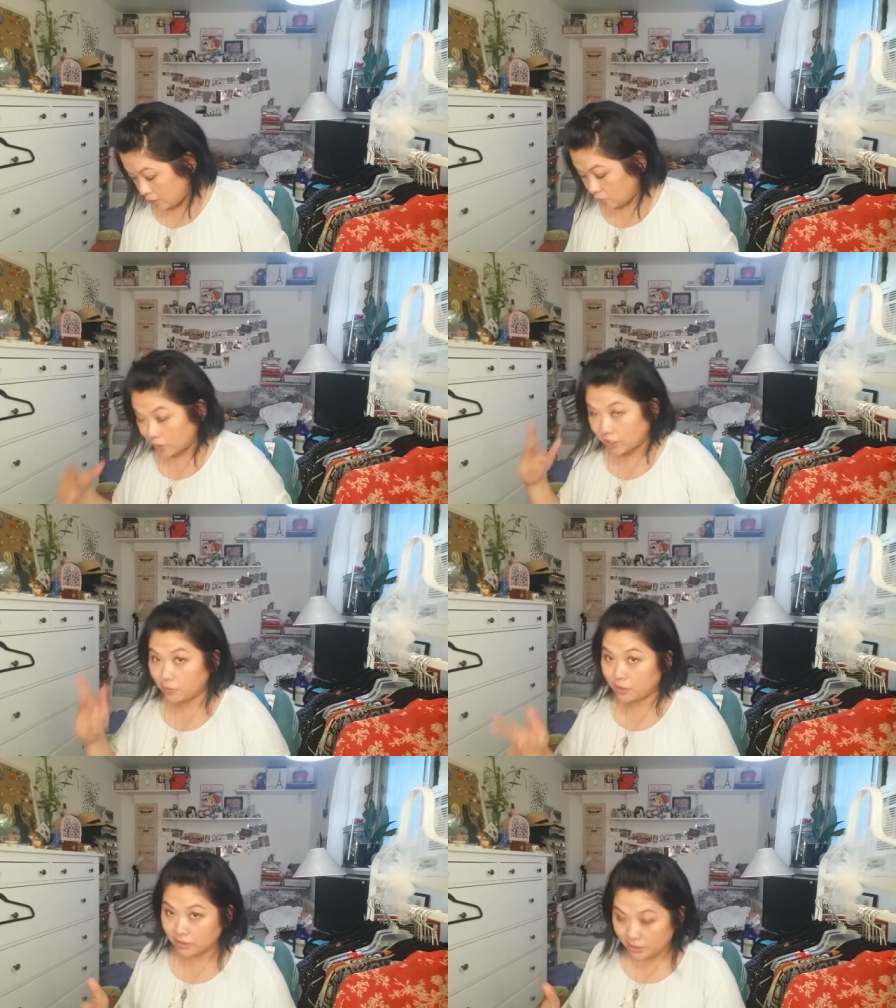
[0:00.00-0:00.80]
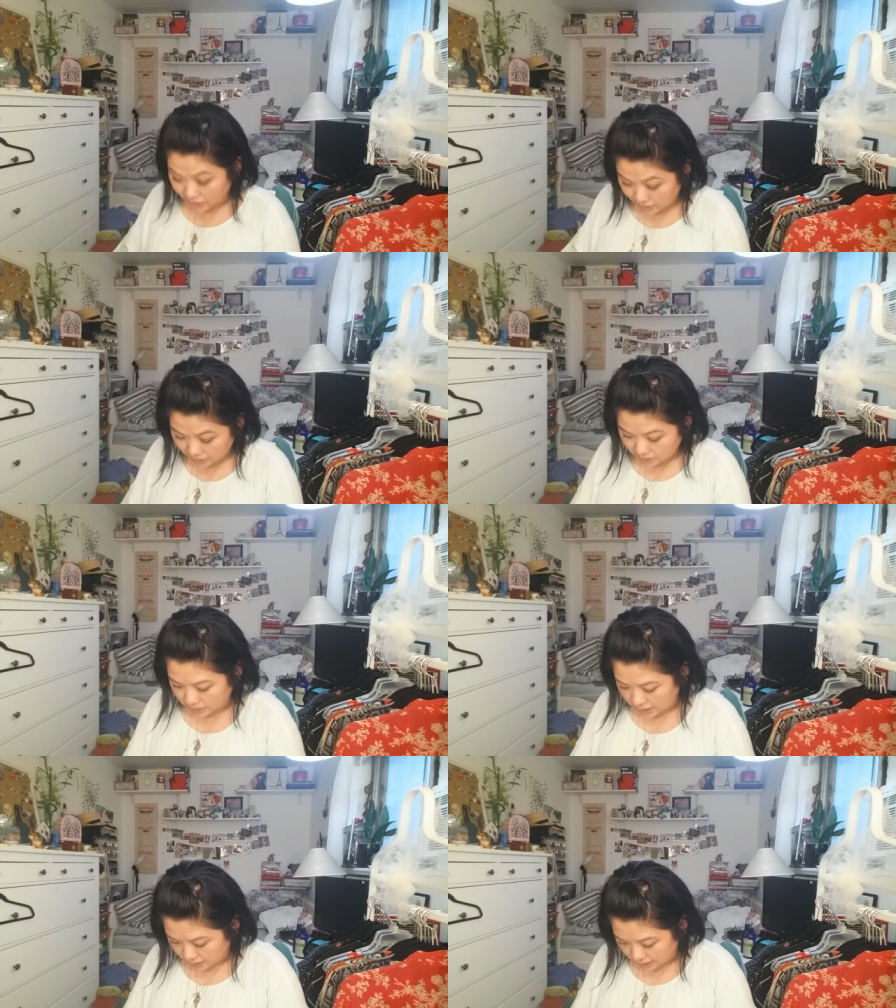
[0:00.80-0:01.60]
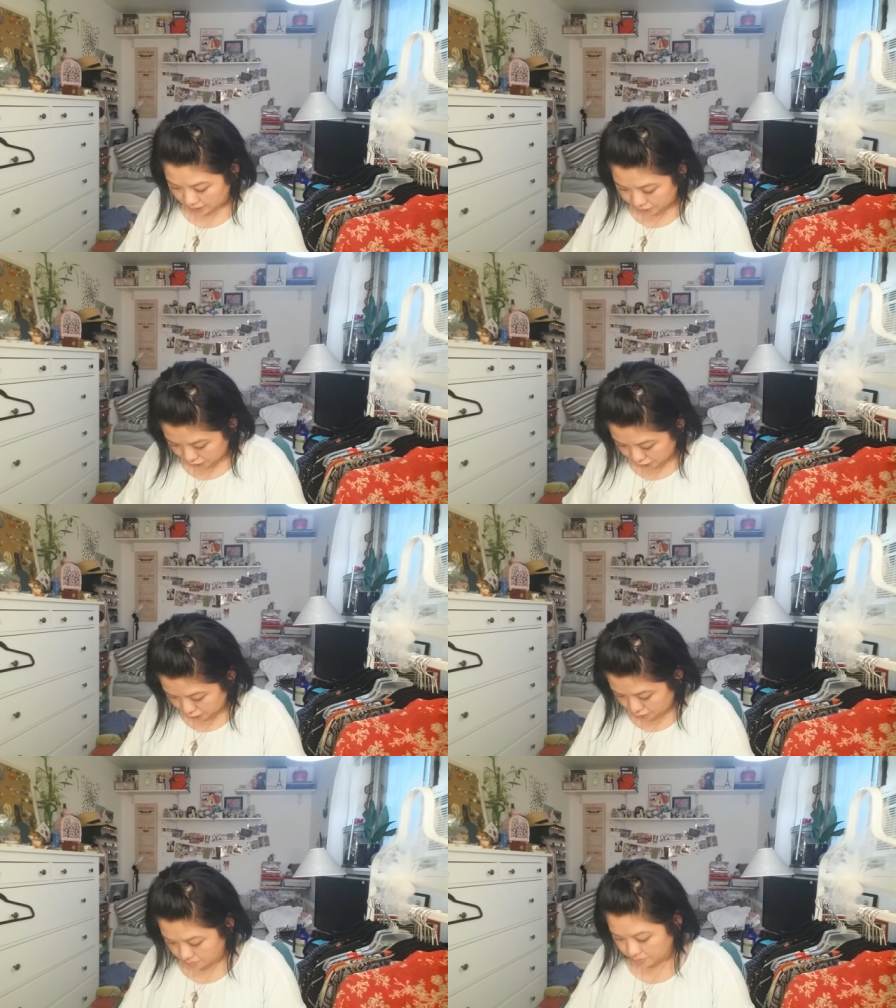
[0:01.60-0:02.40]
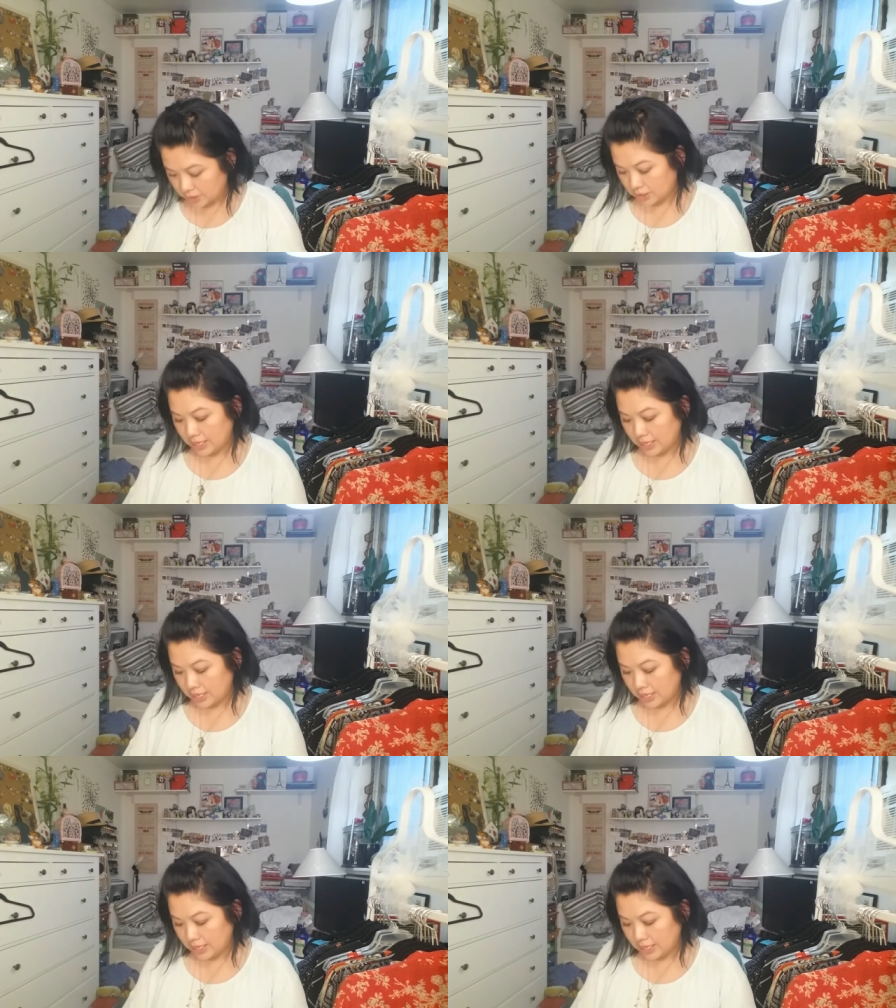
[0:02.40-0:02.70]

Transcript: Working with little kids, you get a lot of germs.